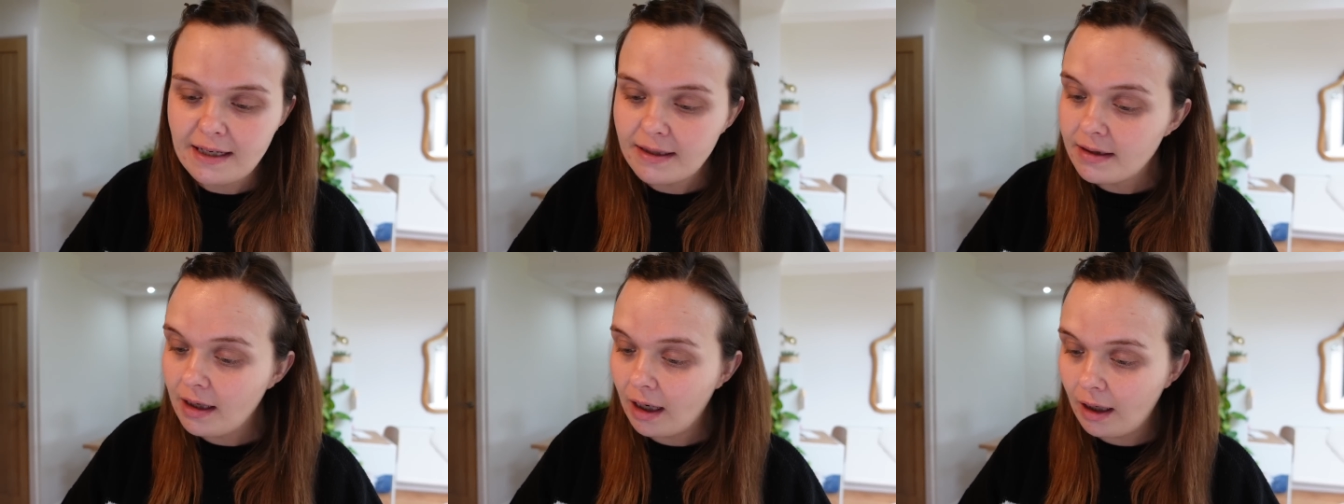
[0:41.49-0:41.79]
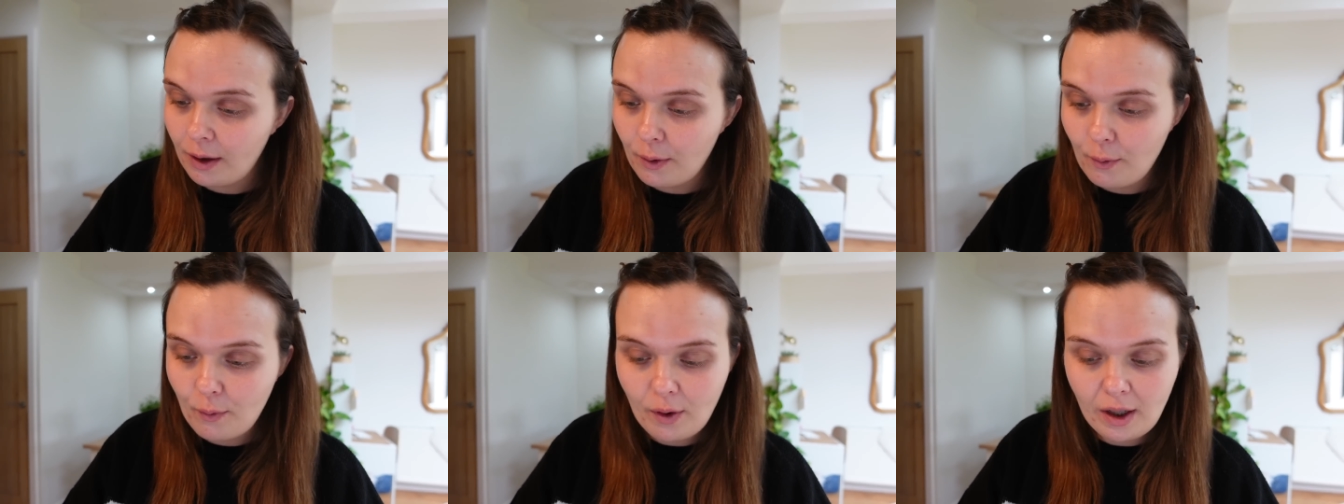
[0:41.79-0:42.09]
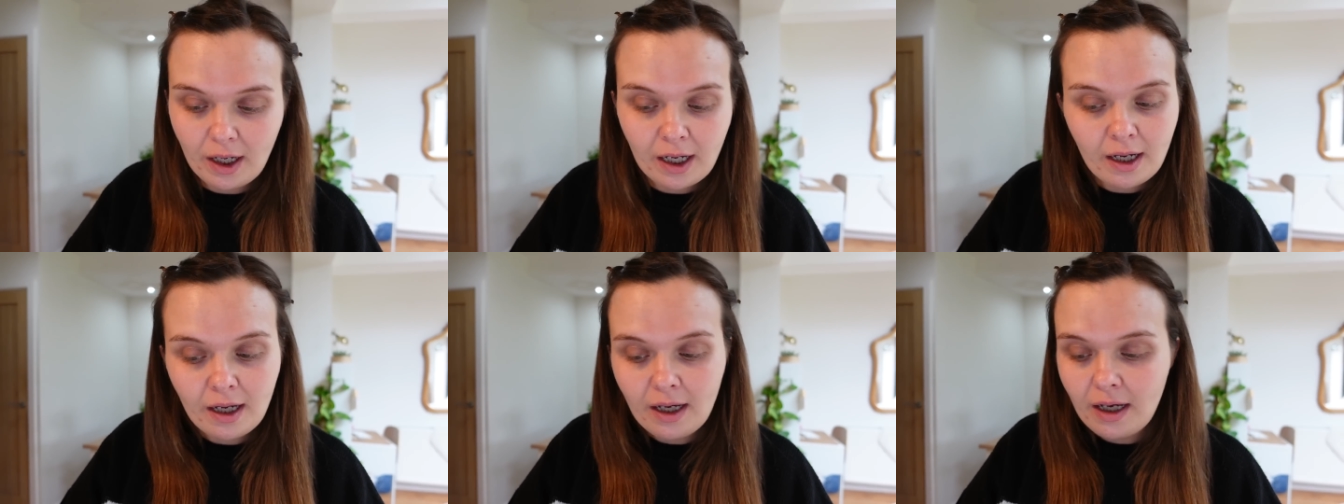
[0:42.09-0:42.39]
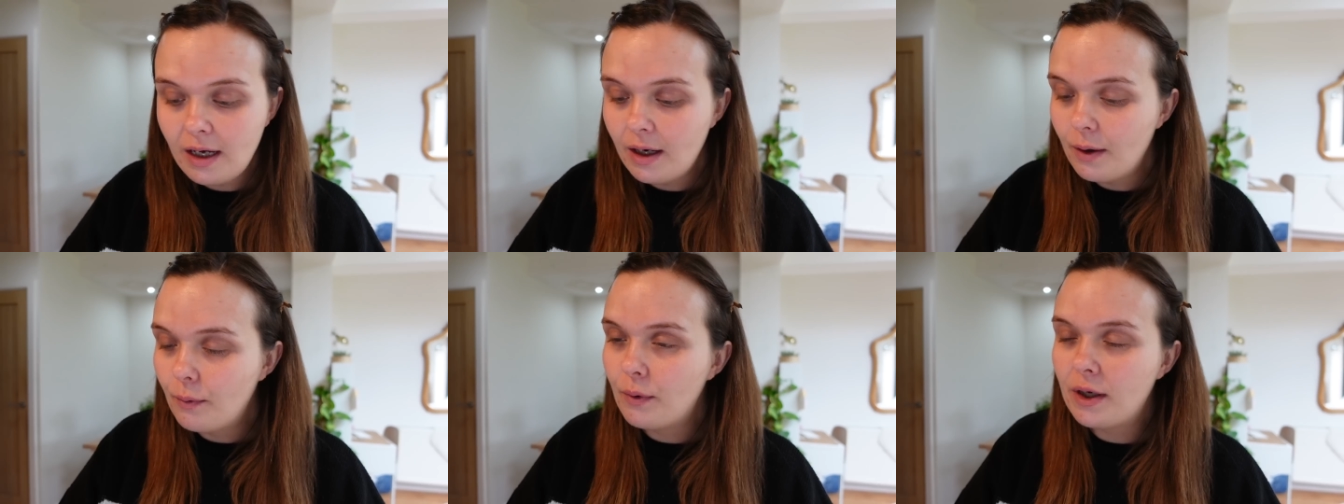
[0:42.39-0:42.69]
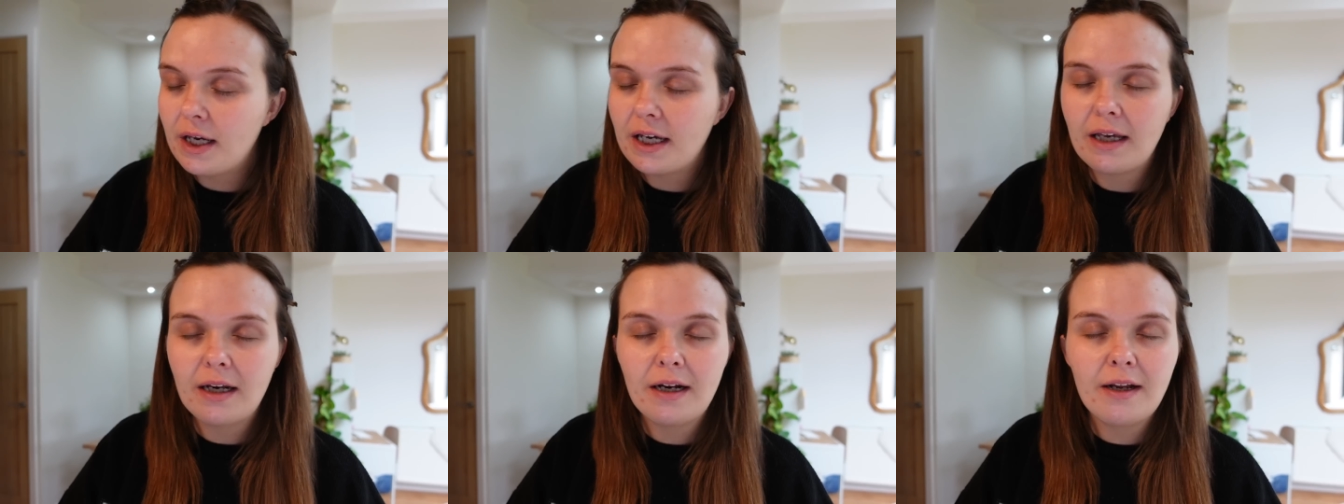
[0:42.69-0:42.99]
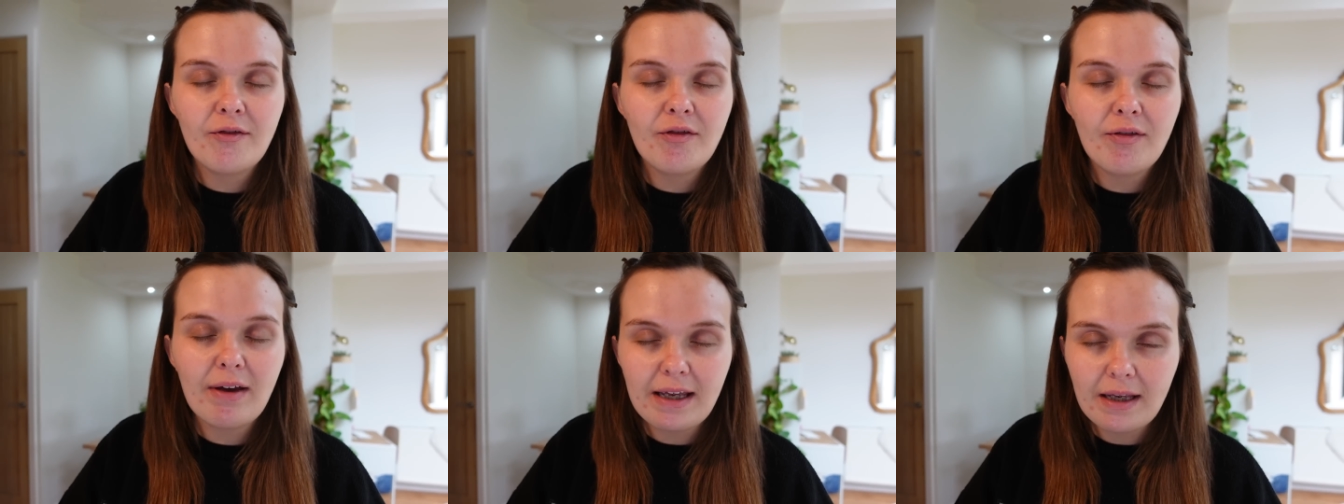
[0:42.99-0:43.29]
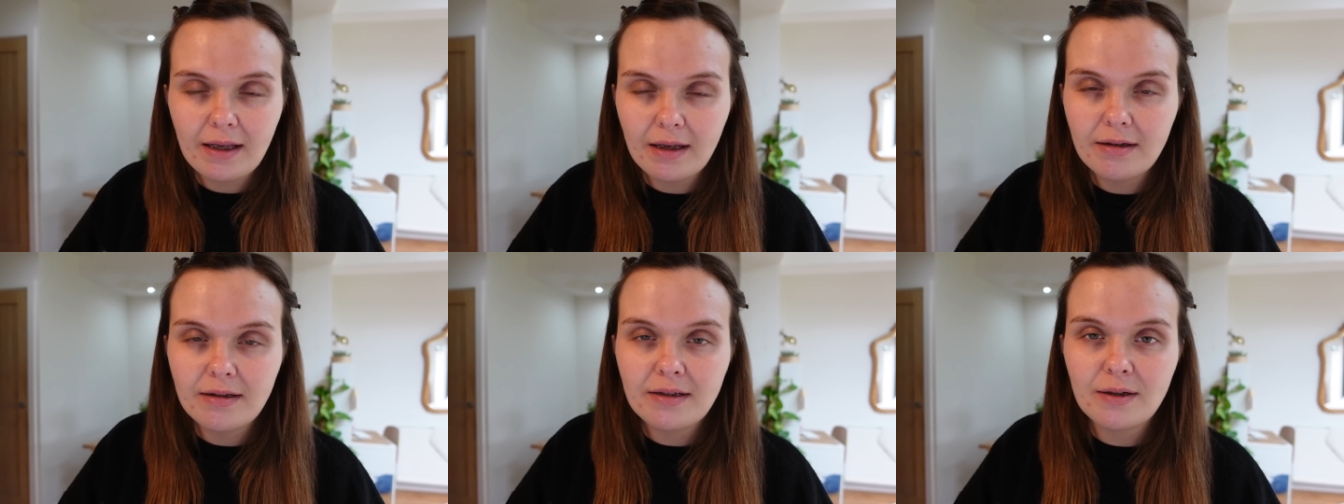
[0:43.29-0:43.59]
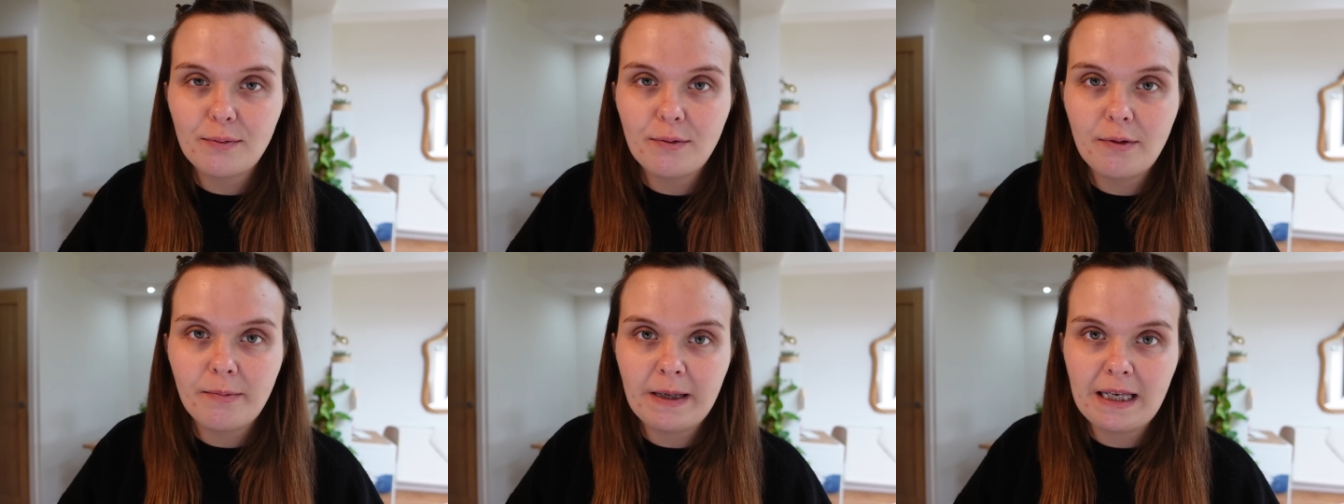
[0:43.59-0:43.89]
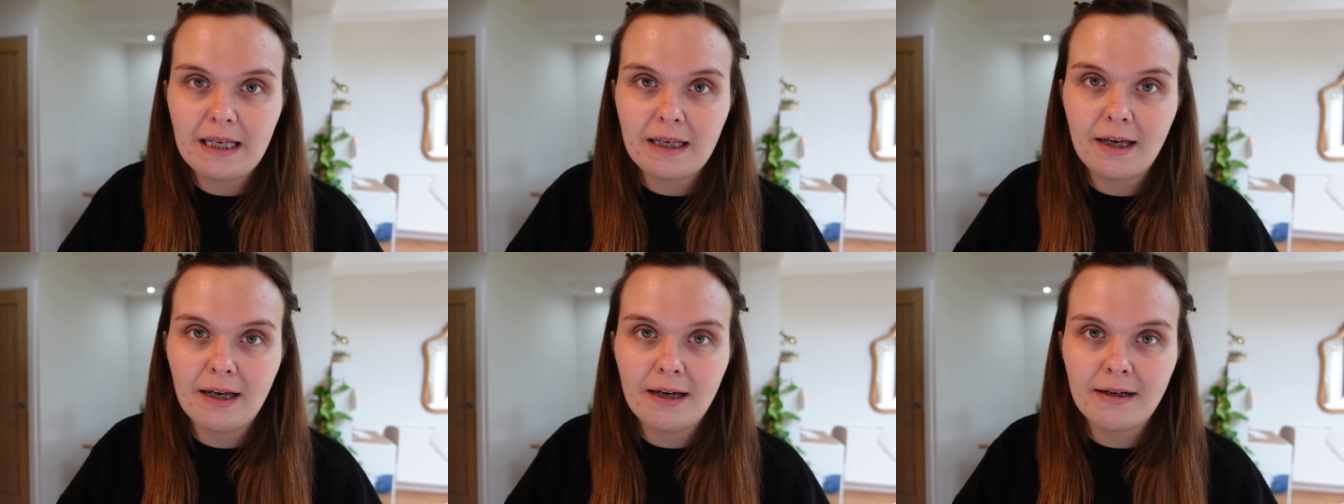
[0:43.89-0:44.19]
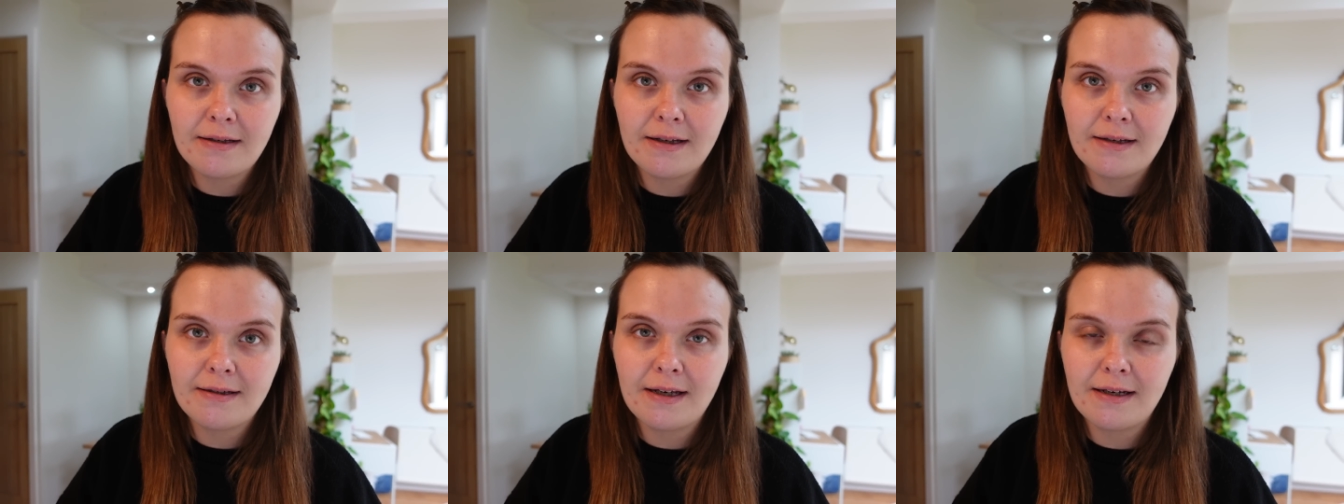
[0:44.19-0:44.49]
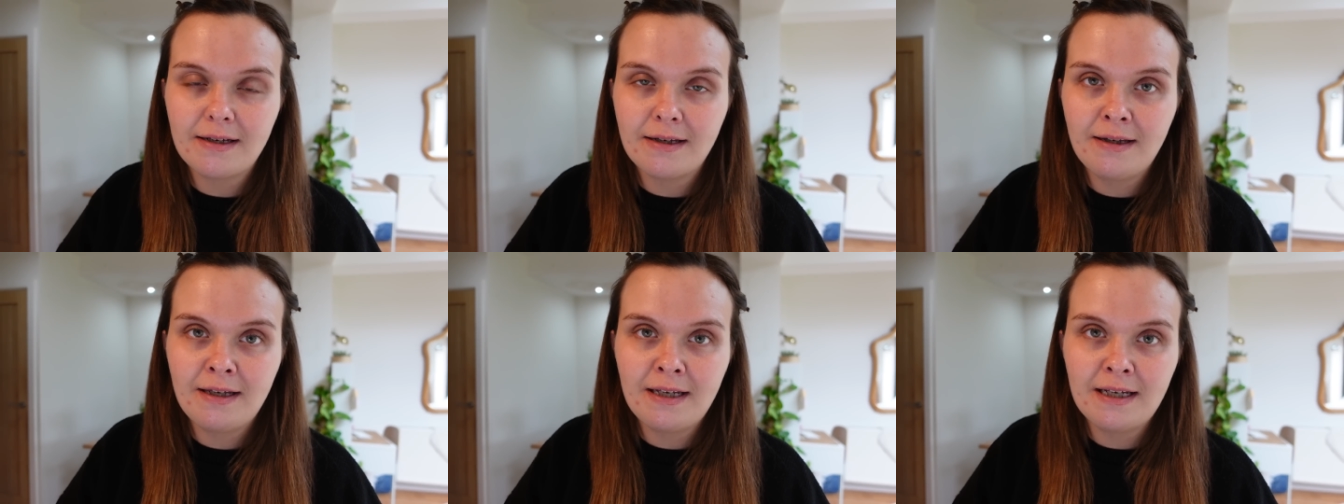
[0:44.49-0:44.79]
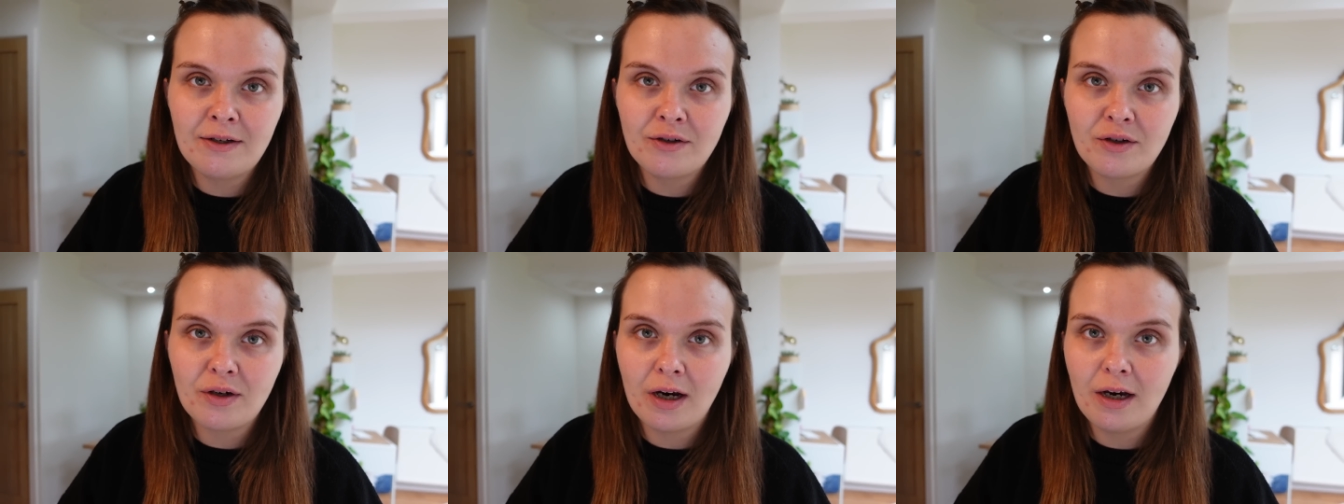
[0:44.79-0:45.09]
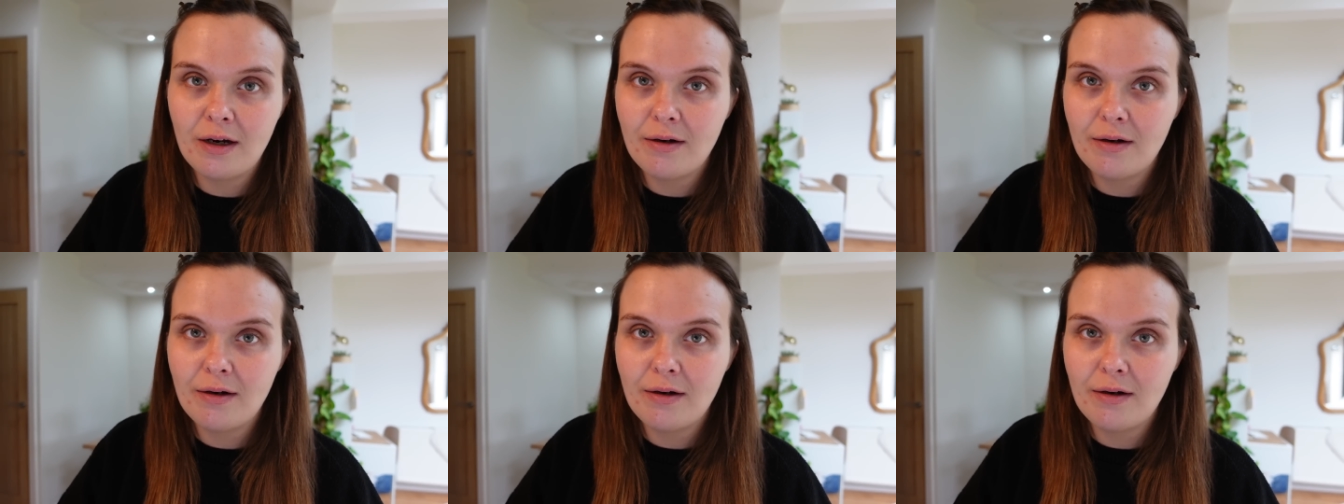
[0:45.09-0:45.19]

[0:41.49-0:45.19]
So we're gonna fake it until we make it, as I said in the intro.